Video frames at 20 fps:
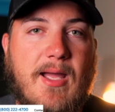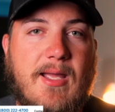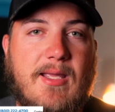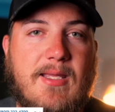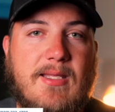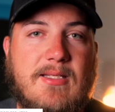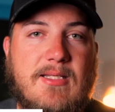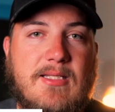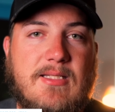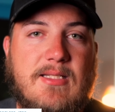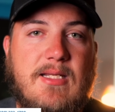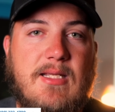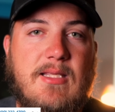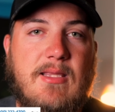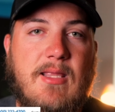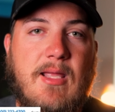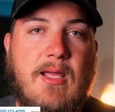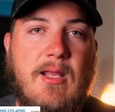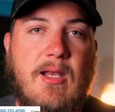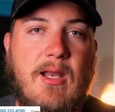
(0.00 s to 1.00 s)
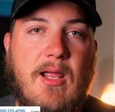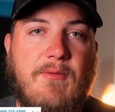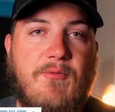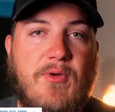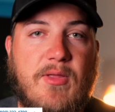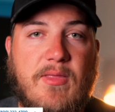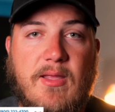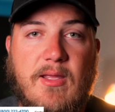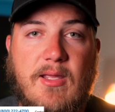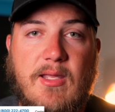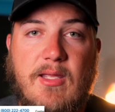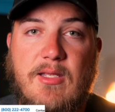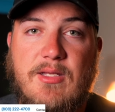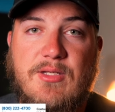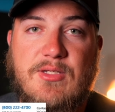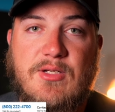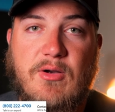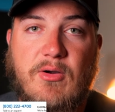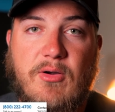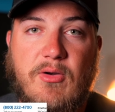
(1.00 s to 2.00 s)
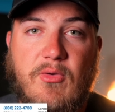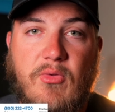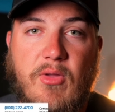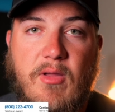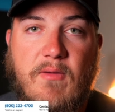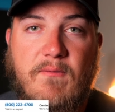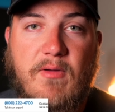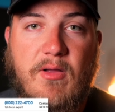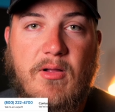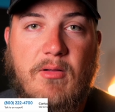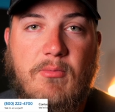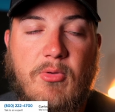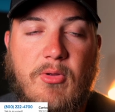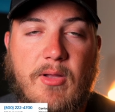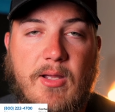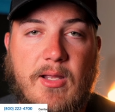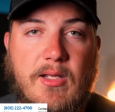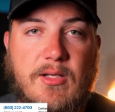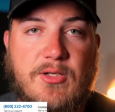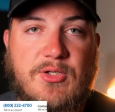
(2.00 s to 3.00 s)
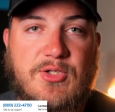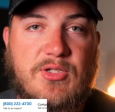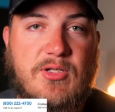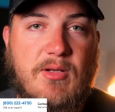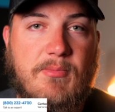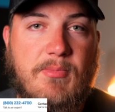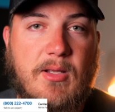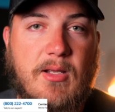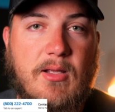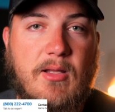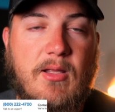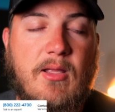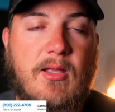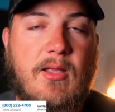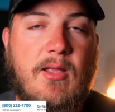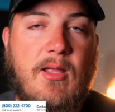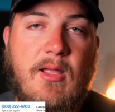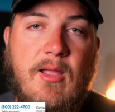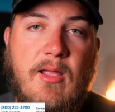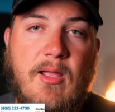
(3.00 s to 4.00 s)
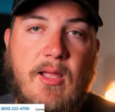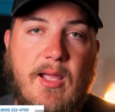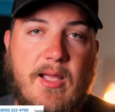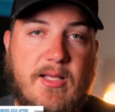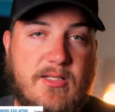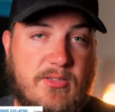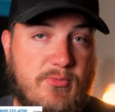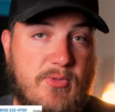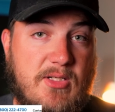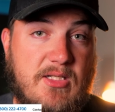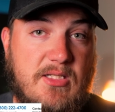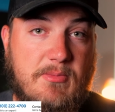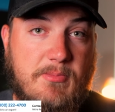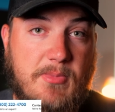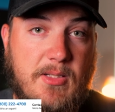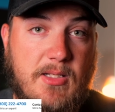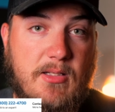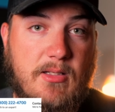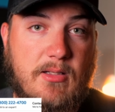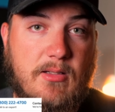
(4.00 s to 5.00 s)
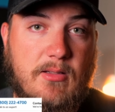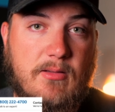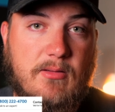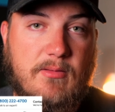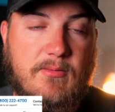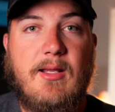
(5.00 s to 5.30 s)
I can see that everything is currently available and shipping as we speak.